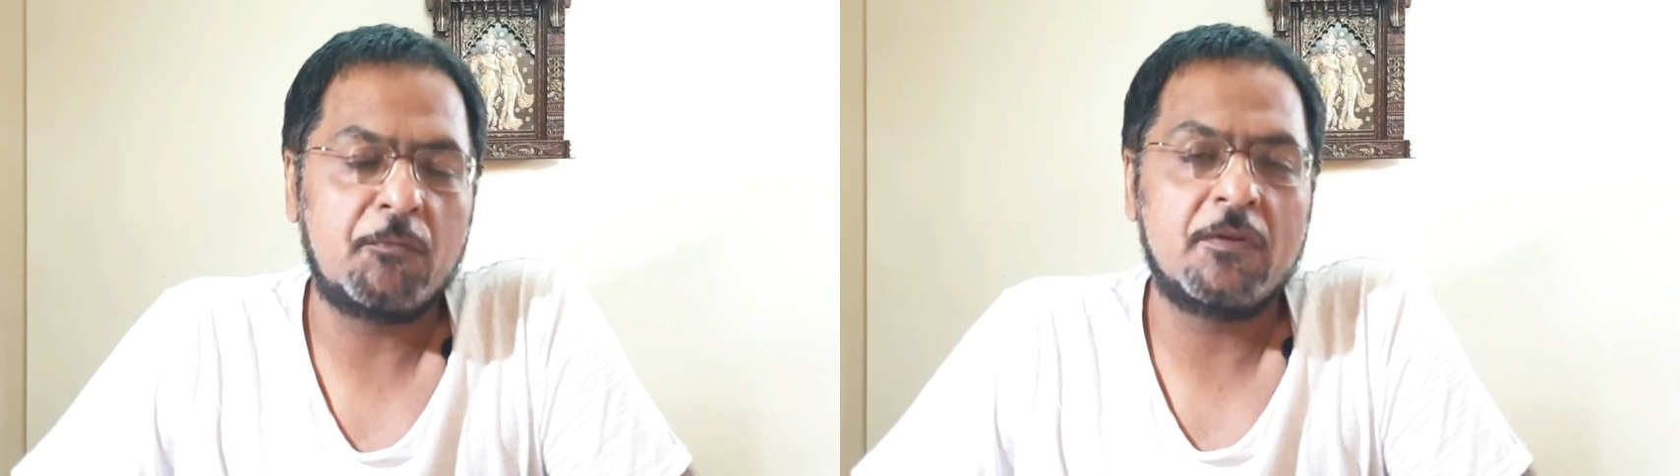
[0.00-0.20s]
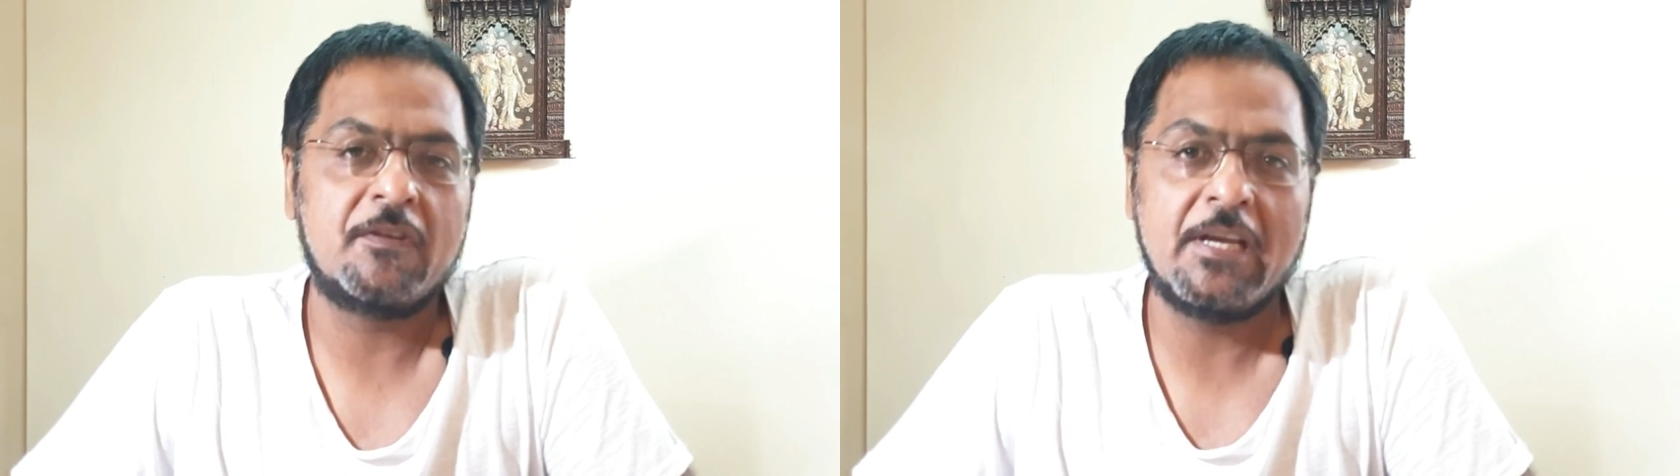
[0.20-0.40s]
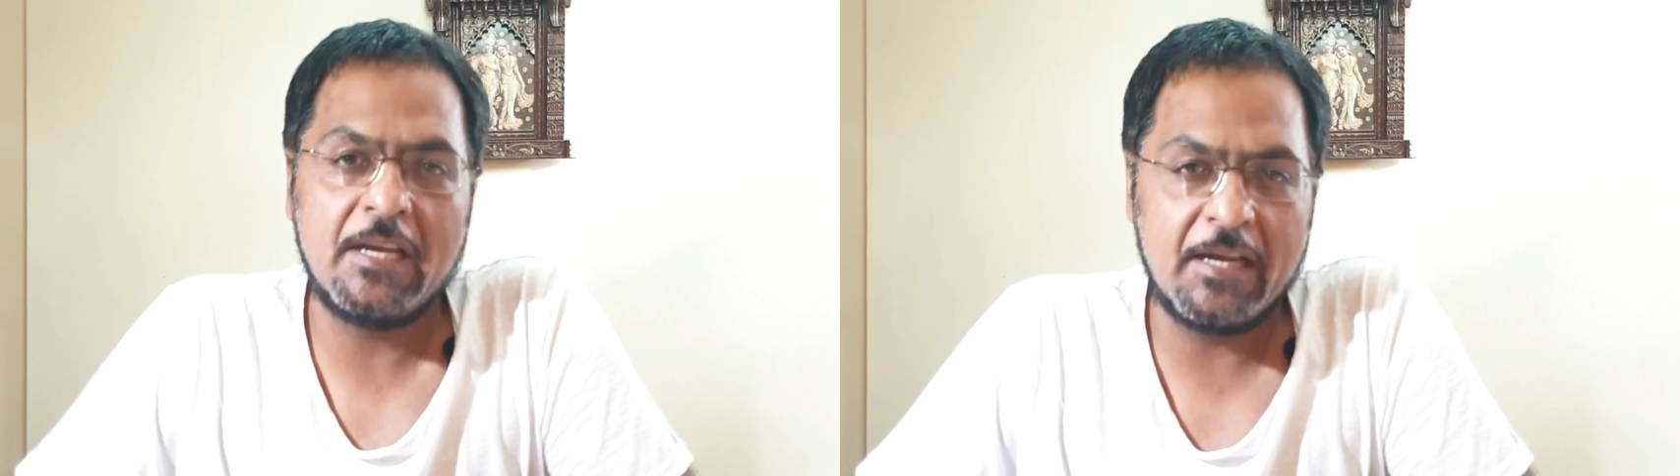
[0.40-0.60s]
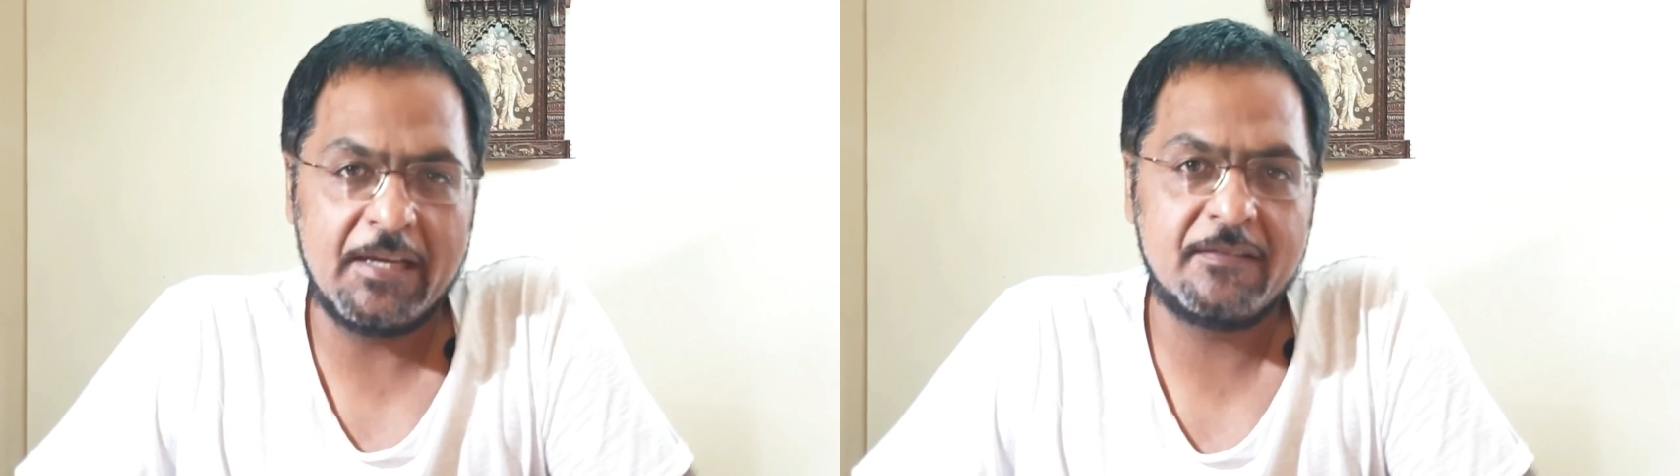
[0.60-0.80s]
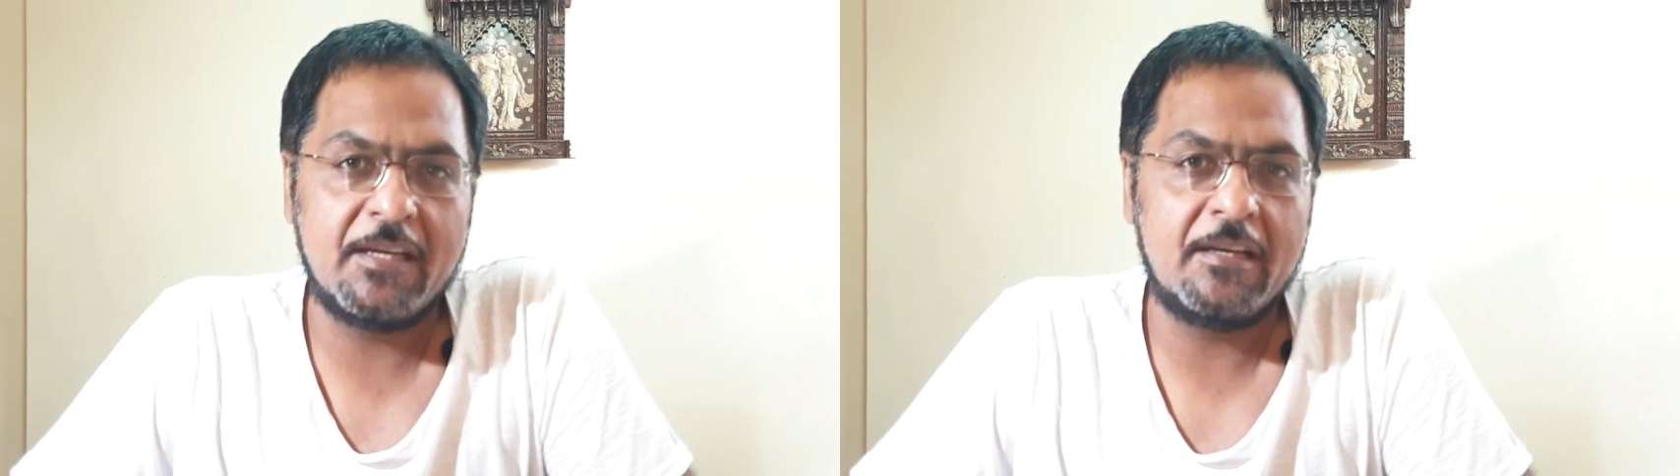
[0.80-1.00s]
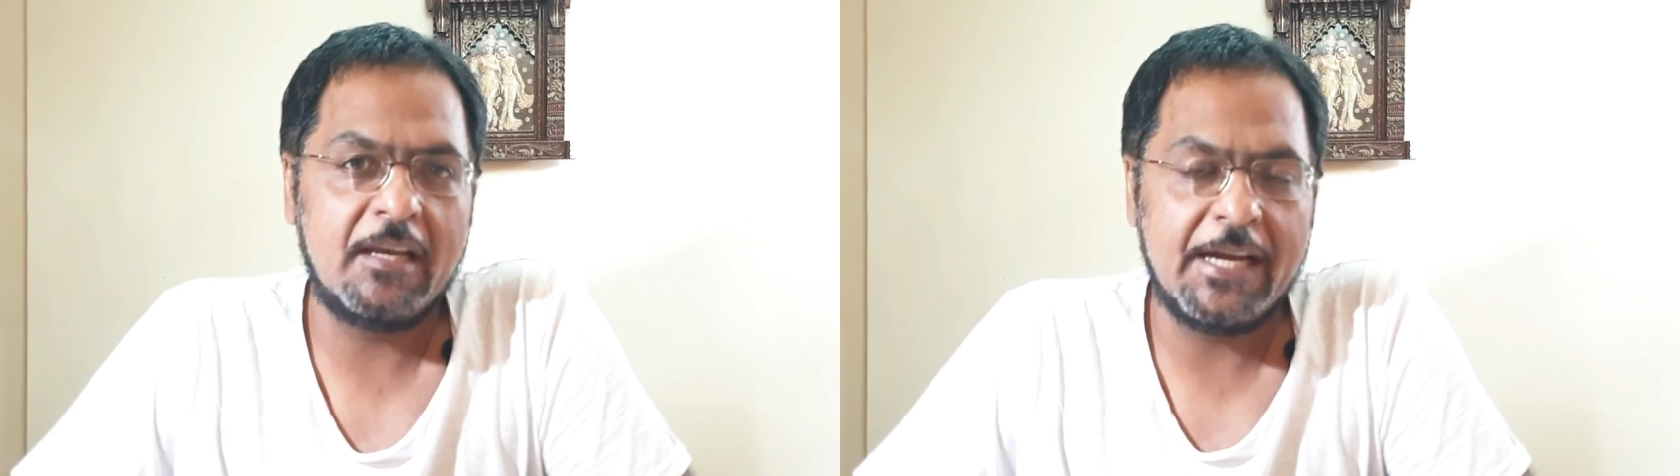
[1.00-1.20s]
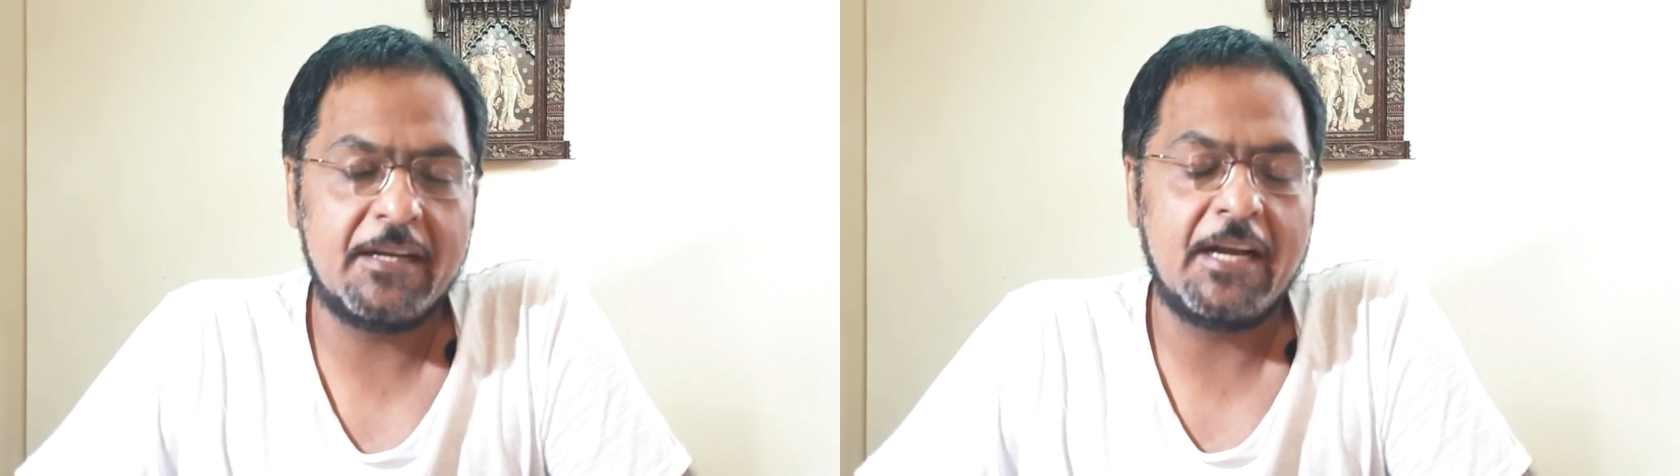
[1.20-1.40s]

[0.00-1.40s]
was re-released in late